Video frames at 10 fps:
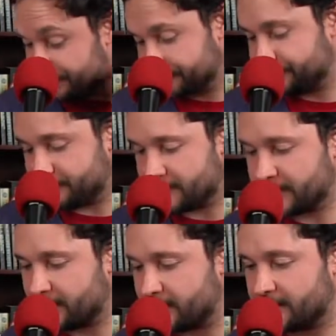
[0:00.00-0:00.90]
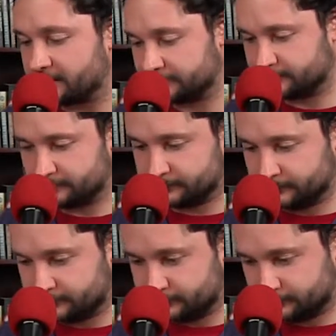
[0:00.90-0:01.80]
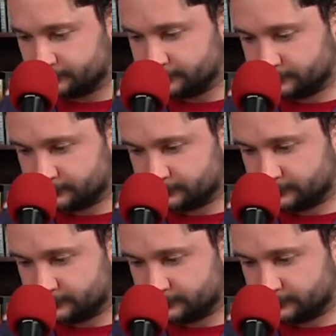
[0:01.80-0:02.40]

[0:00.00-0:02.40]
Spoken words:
The person shown says nothing.